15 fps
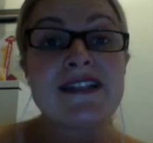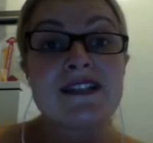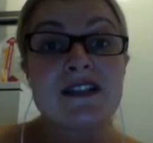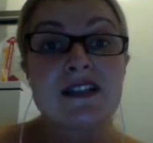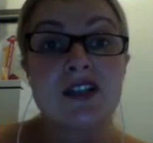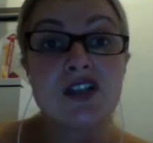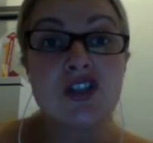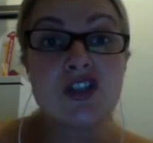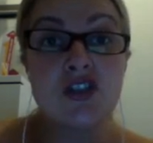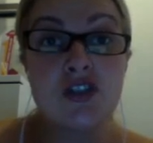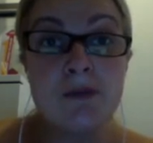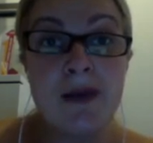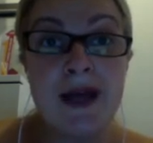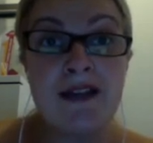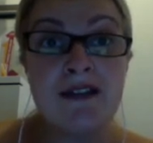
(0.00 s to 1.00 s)
a
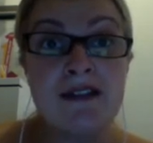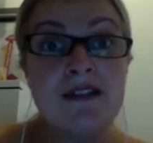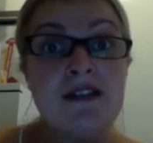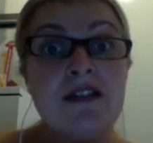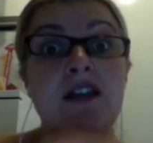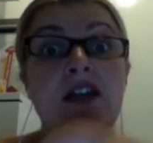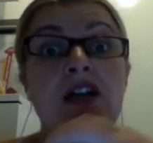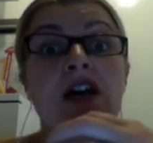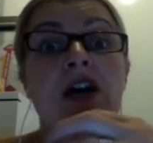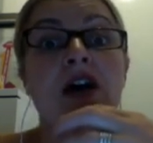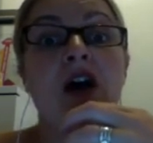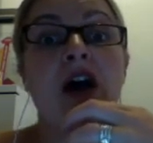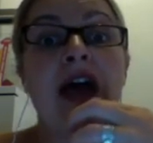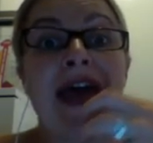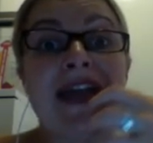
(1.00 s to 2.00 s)
consumer
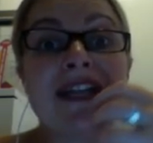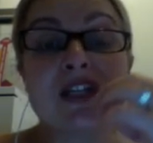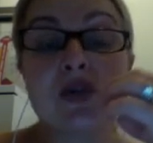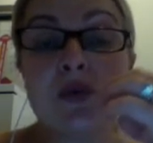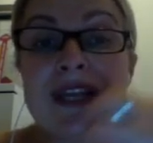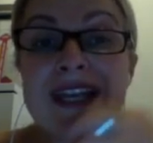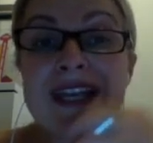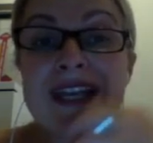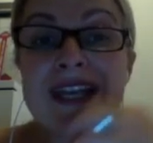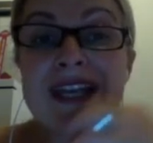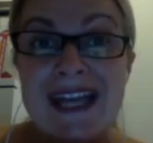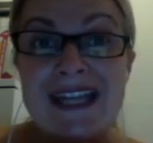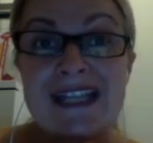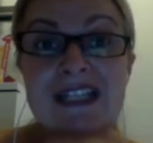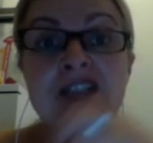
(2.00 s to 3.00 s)
to
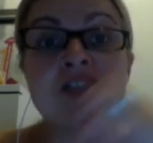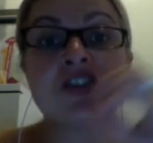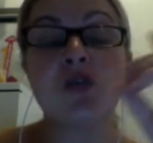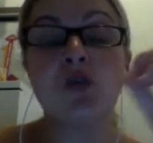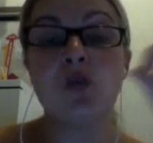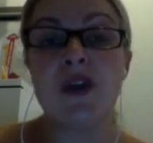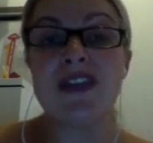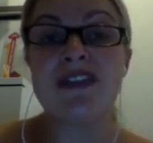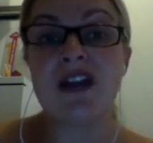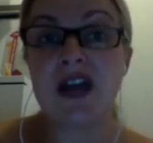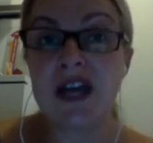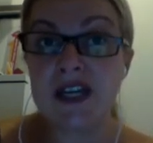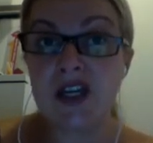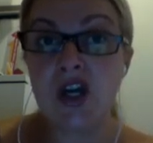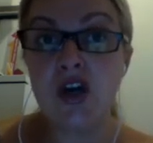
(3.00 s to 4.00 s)
engage with
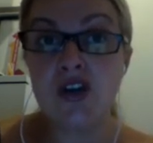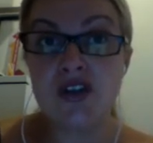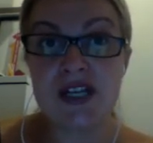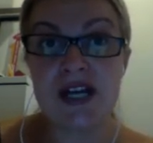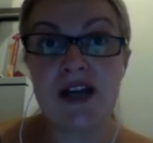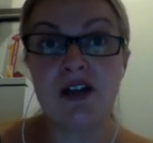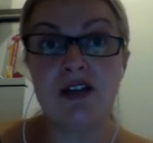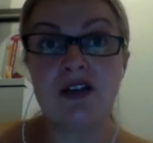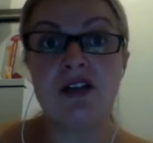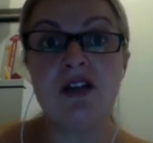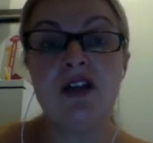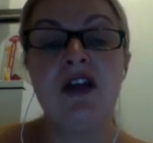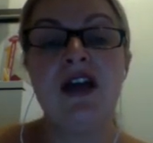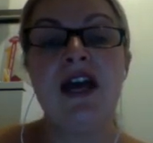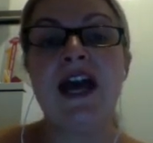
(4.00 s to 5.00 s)
a hotel,
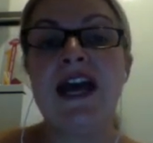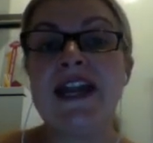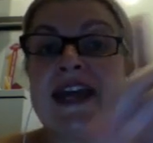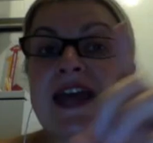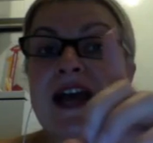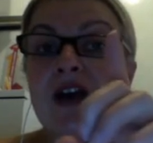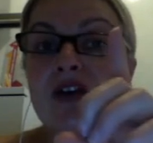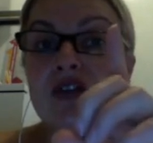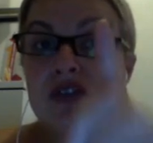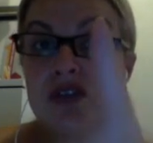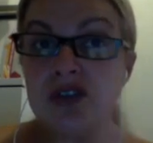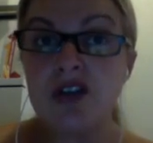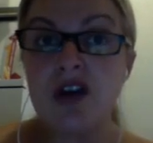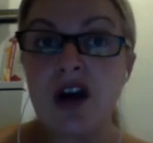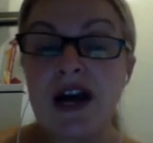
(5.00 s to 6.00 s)
and how
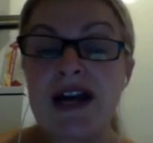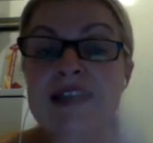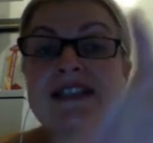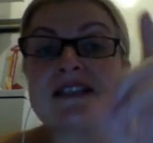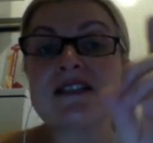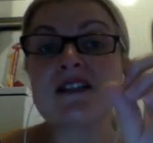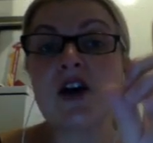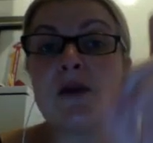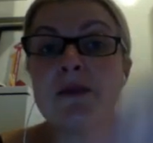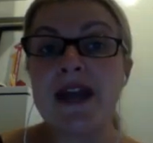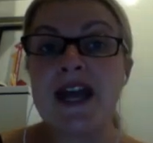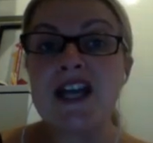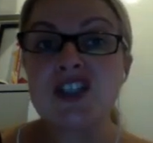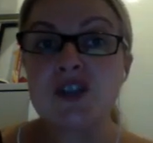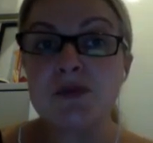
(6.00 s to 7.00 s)
you guys as
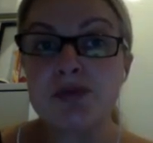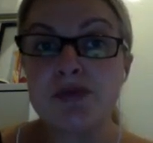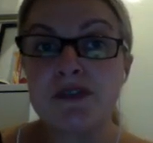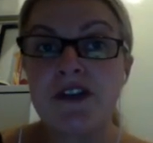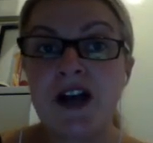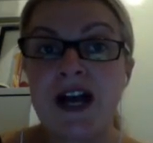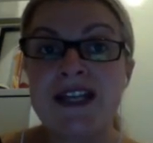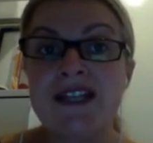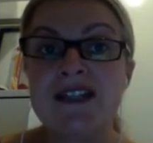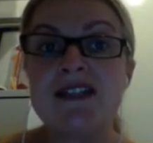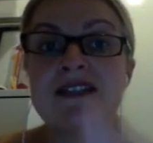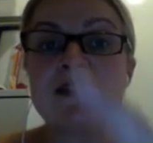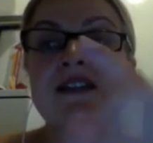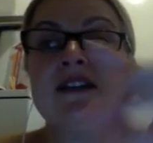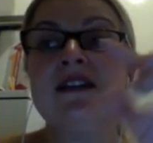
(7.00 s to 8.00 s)
accommodation providers